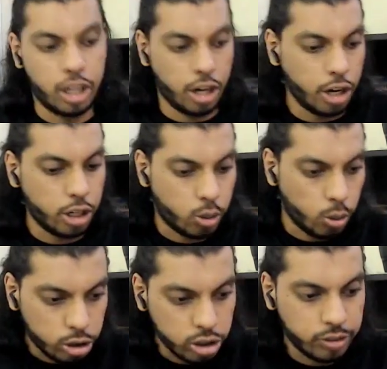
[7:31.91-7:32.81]
create
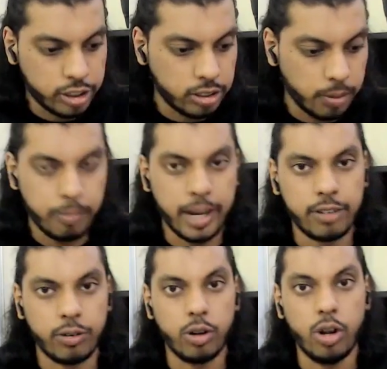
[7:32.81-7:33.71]
courses which is
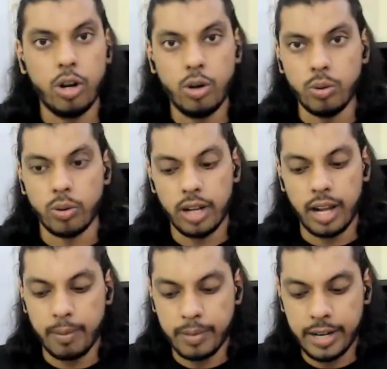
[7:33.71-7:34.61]
impactful. No,
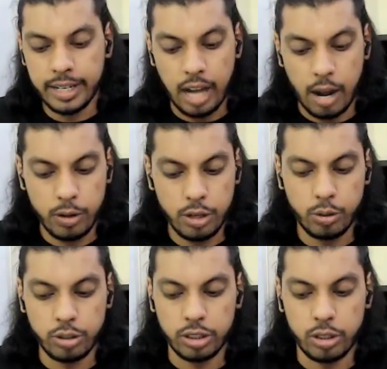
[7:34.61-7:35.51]
I'm creating, how can you
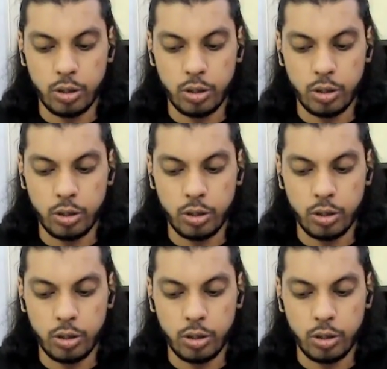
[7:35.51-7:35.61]
create